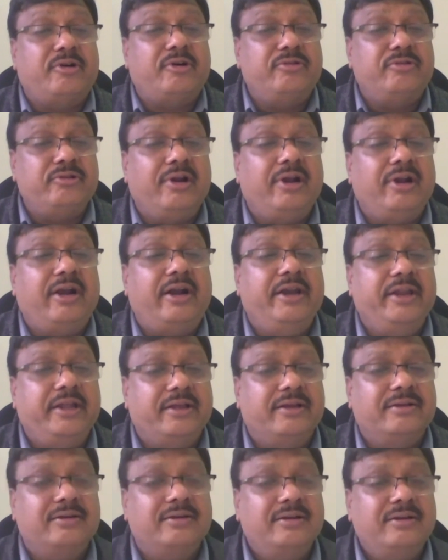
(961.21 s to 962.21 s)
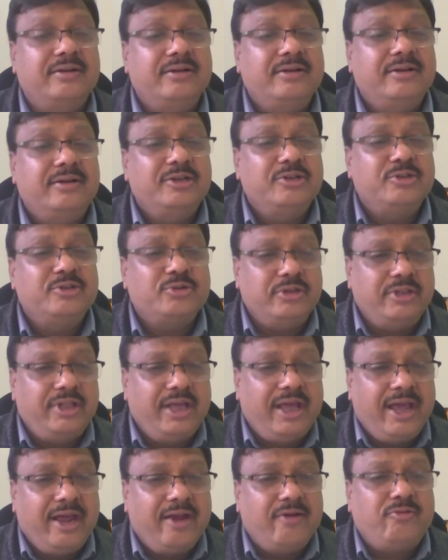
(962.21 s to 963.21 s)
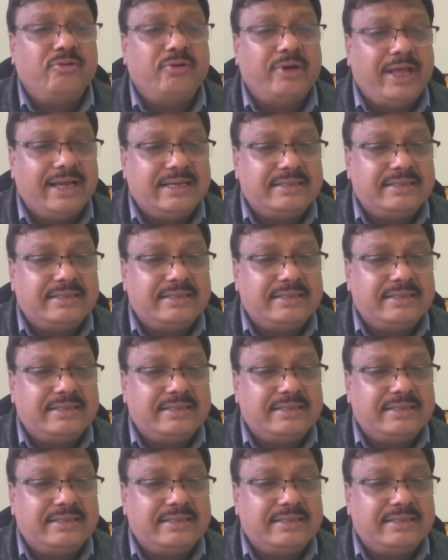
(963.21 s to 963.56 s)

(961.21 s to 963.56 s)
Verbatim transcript: about your learning so they have to